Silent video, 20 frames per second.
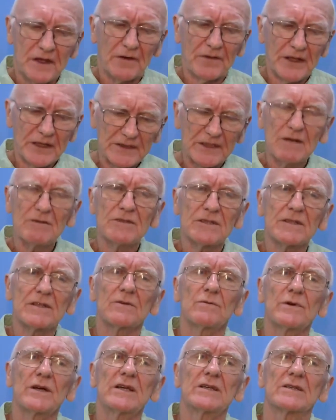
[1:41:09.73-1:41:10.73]
I think those are
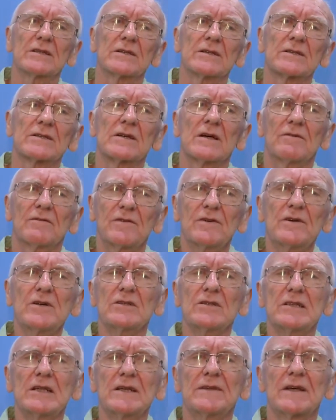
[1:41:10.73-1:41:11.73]
the reasons.
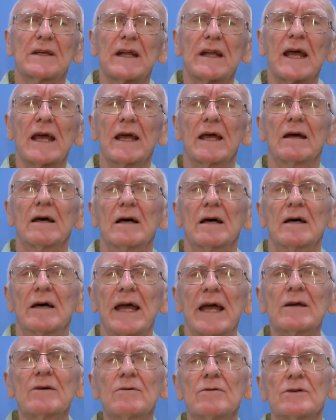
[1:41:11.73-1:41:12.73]
Firstly, that
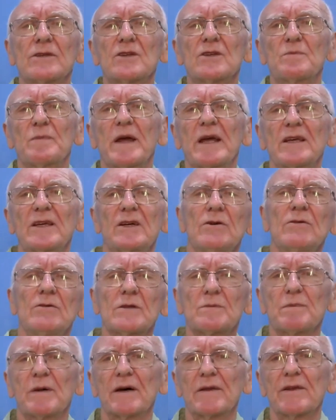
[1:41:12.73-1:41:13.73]
Engels has been
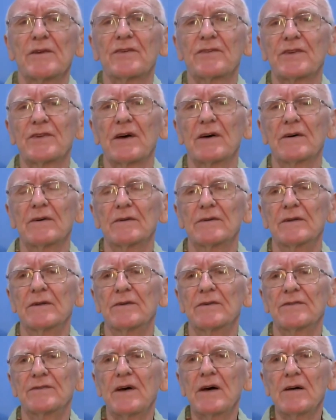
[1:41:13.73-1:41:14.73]
used by the
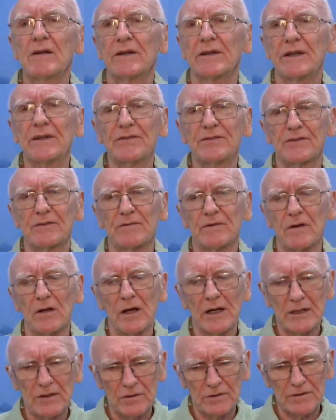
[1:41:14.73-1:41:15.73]
Stalinists, if you
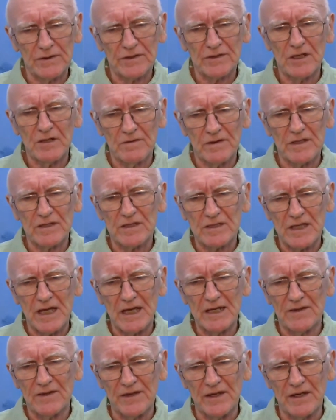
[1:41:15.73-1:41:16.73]
like, or the Soviet
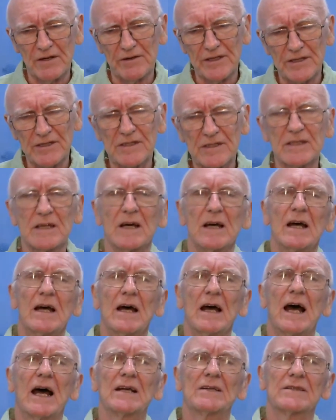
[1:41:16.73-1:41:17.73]
state theorists
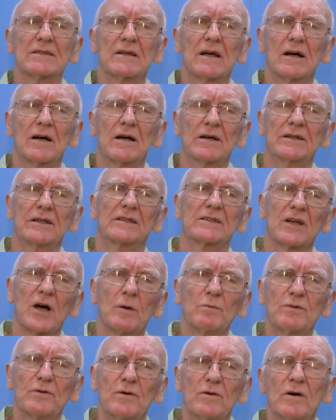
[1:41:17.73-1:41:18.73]
as an
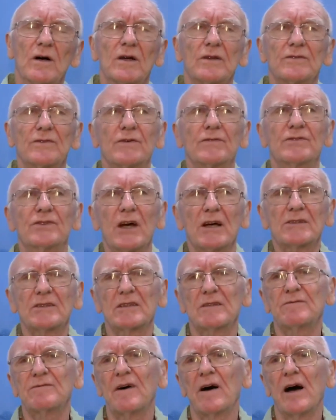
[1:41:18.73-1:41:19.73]
example to
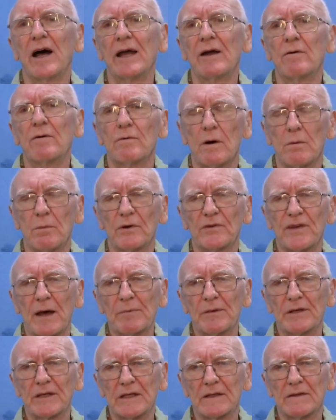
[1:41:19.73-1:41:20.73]
justify what was
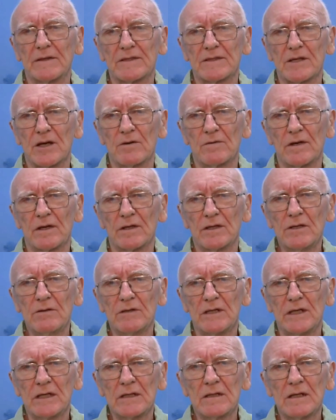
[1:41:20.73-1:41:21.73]
happening in the Soviet
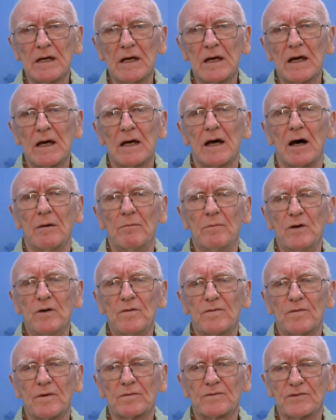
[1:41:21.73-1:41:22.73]
Union, a
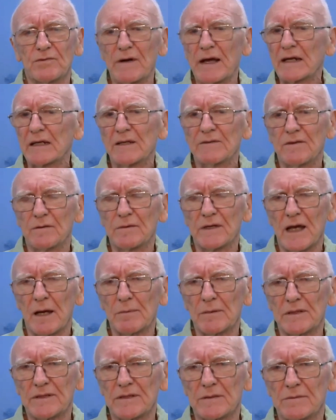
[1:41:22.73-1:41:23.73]
move directly from
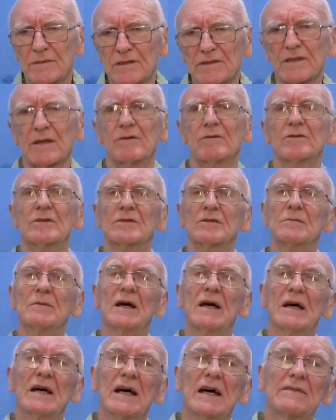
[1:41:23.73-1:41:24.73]
capitalism to
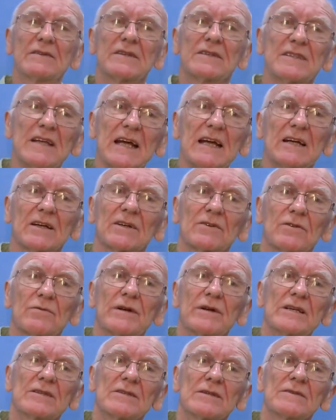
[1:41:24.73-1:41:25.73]
socialism. And the second
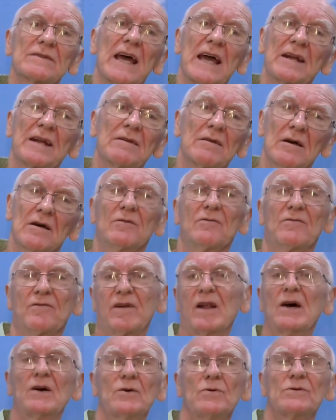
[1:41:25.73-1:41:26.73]
reason then
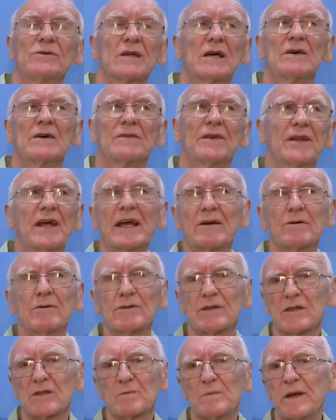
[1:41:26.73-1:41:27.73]
flows that
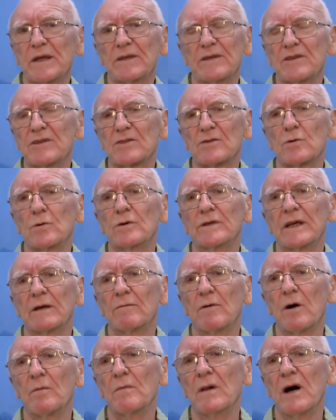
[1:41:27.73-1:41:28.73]
Engels has been distorting
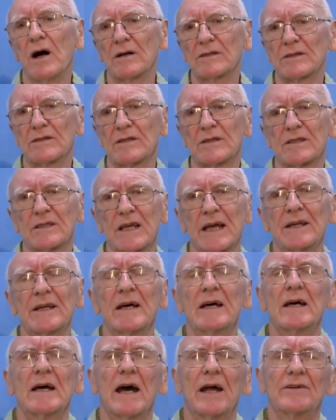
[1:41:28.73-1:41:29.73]
what Marx has said
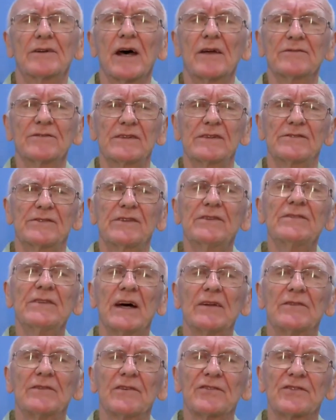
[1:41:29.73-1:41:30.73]
and didn't
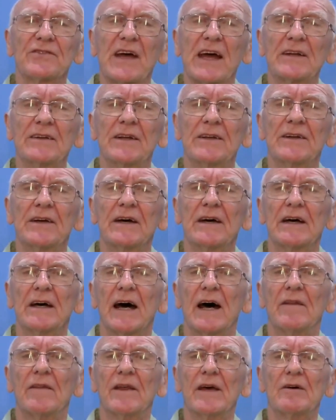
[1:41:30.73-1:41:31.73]
understand it,
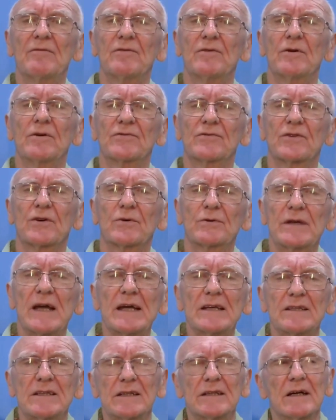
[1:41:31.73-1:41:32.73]
and therefore has
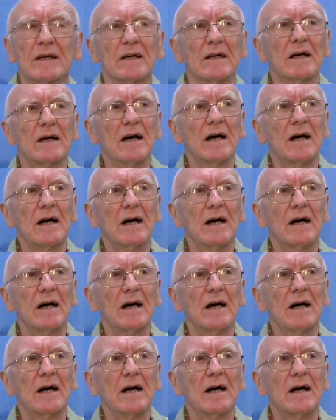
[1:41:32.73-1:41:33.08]
created